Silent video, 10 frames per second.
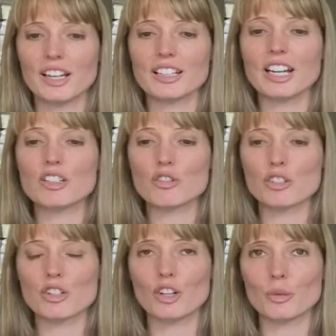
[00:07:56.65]
Gains
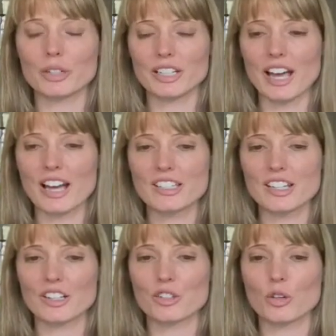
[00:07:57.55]
result when an asset
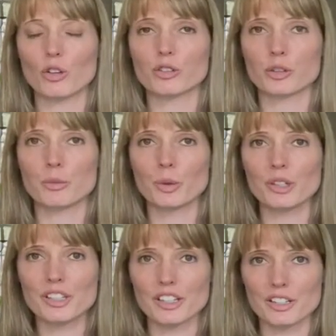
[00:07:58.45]
is sold for more
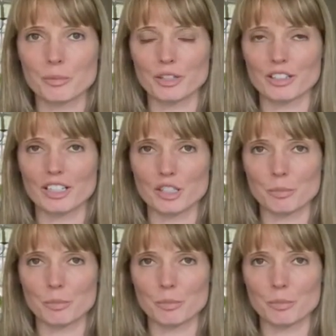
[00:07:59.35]
than its